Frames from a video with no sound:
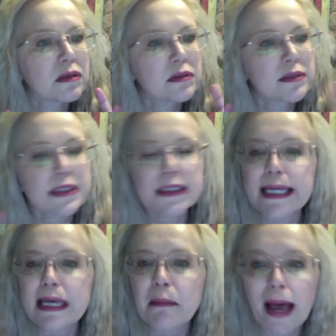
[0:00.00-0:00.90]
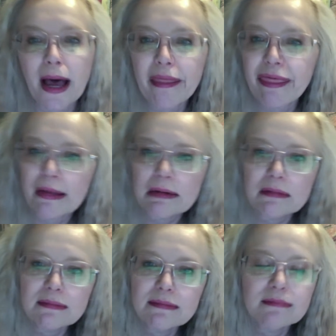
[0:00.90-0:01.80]
Just take a bath.
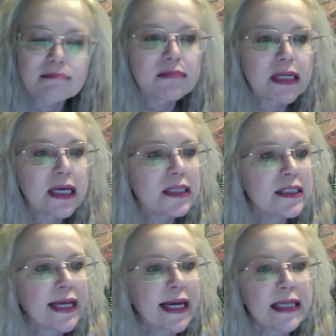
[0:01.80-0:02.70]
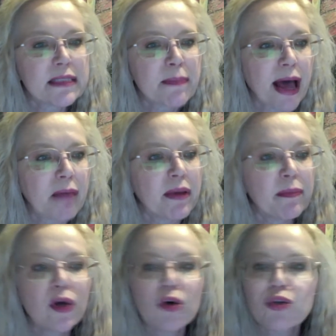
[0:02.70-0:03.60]
Take a nice bath, maybe
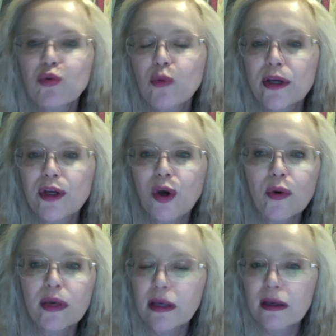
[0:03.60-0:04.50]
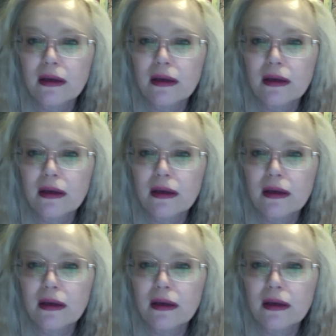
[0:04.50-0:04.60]
go to a yoga